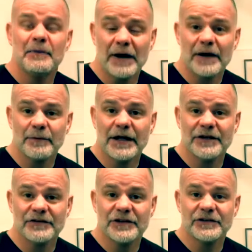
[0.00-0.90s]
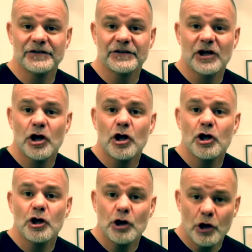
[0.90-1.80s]
Bottom line is this:
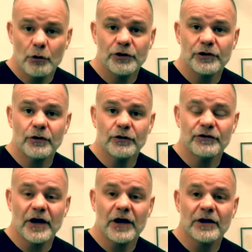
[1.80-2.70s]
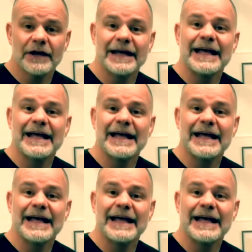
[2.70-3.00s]
know what your goals are,